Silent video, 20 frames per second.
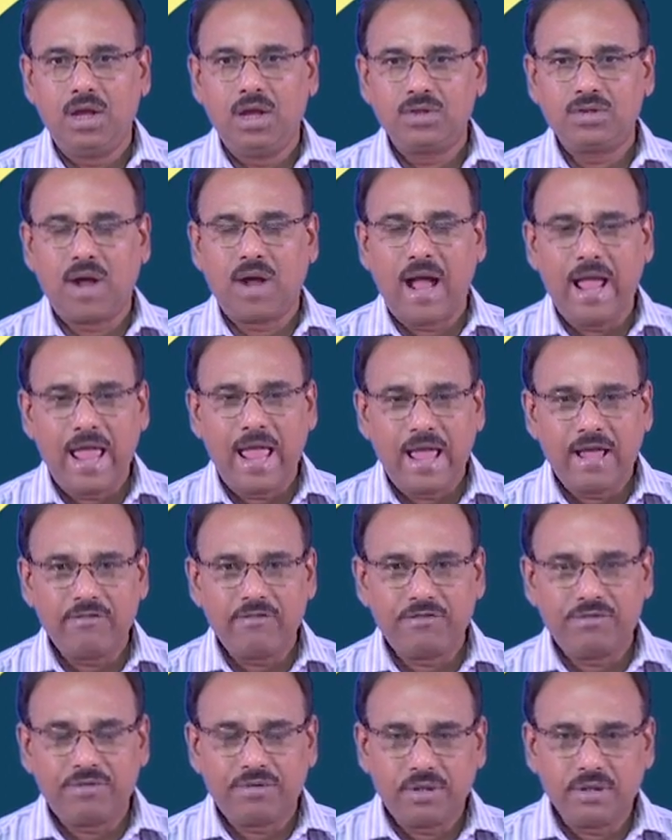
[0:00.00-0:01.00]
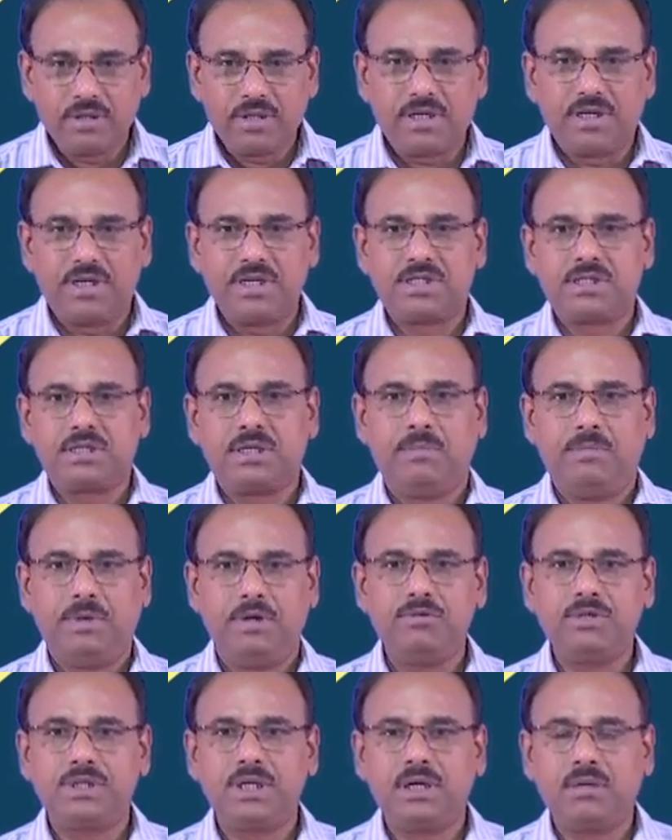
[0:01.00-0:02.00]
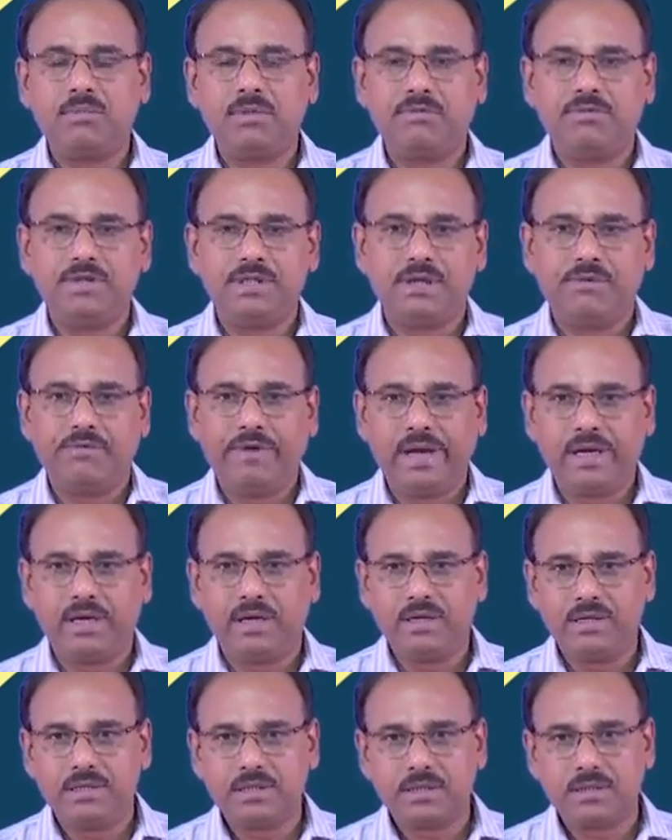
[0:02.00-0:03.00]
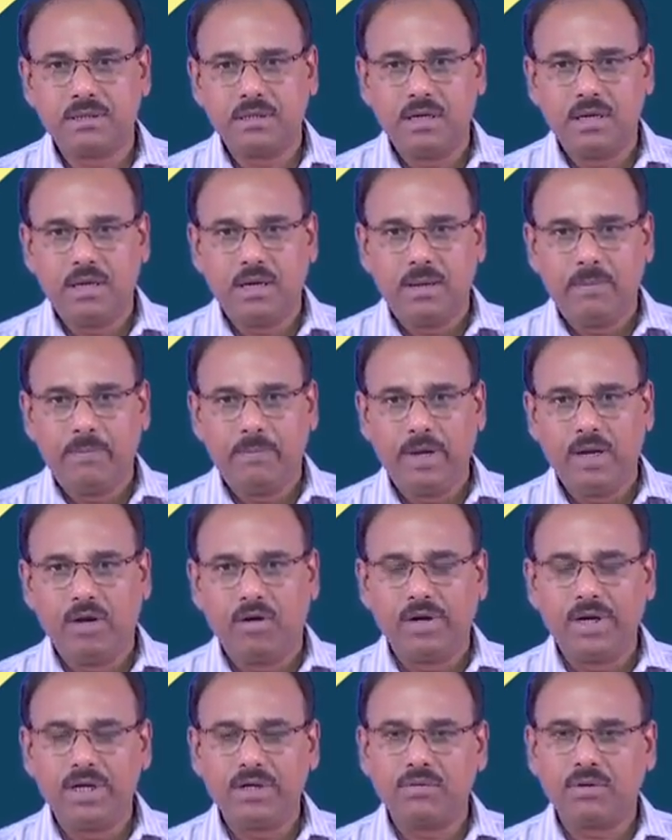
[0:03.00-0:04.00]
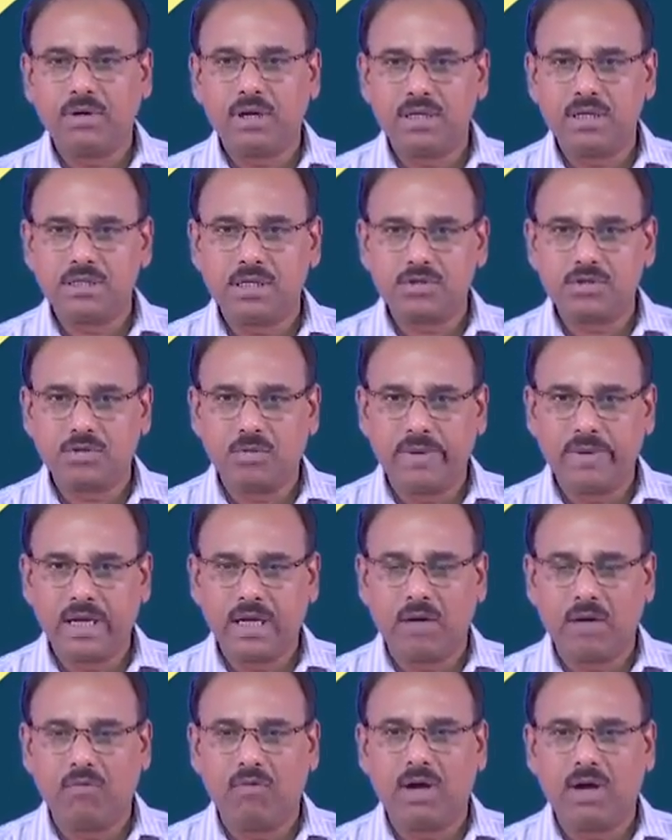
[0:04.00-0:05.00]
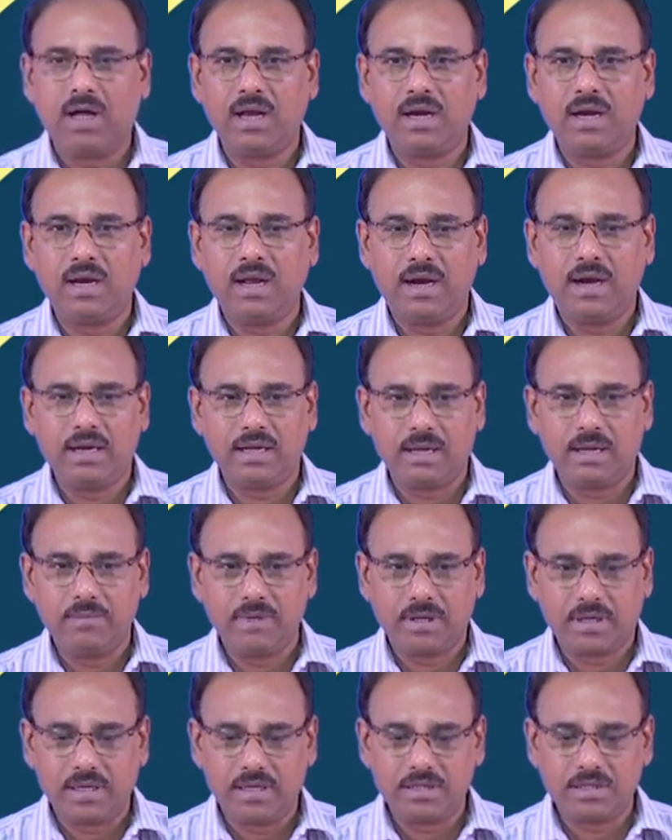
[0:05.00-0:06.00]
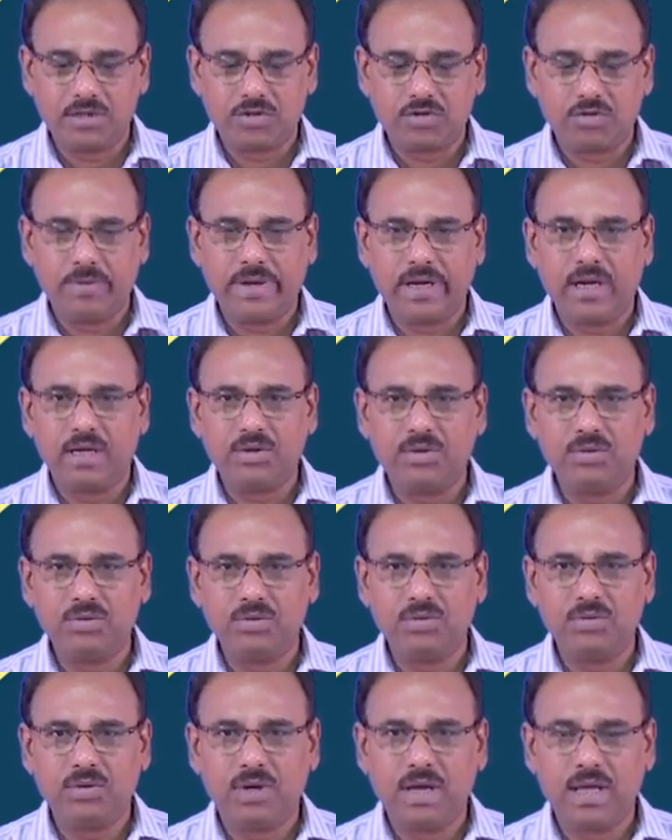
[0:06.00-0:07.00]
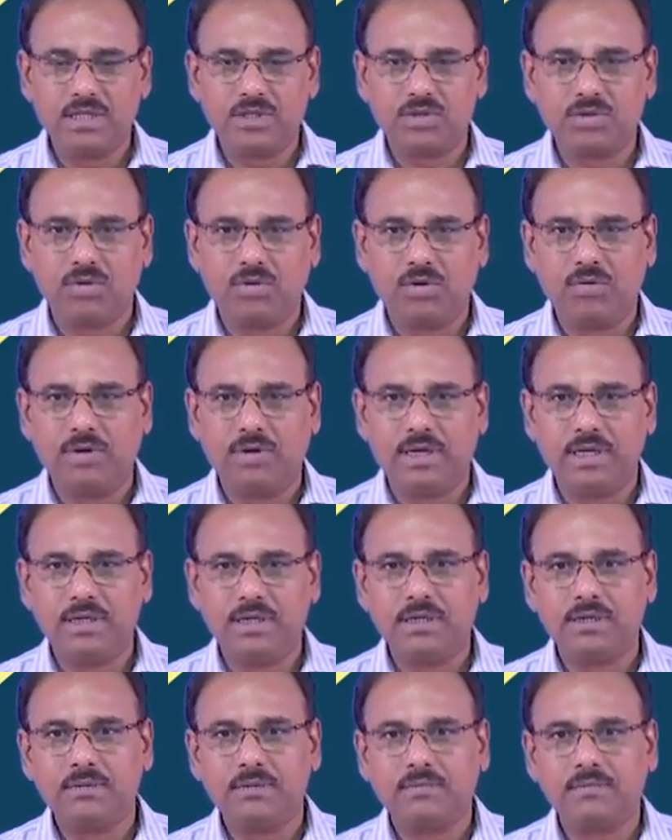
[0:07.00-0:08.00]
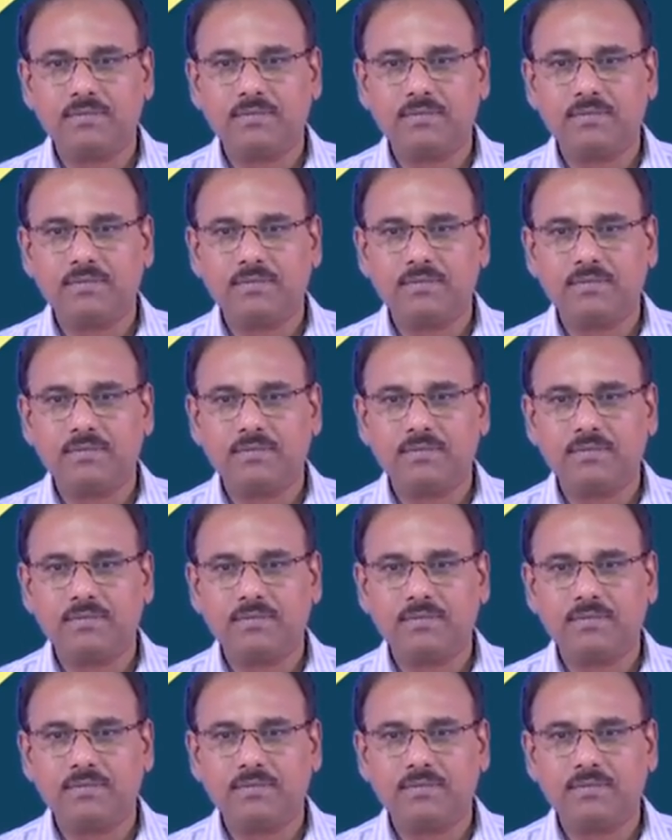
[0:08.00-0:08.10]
So, I have the distribution of the feature vectors belonging to classes omega 1 and classes omega 2 as shown over here.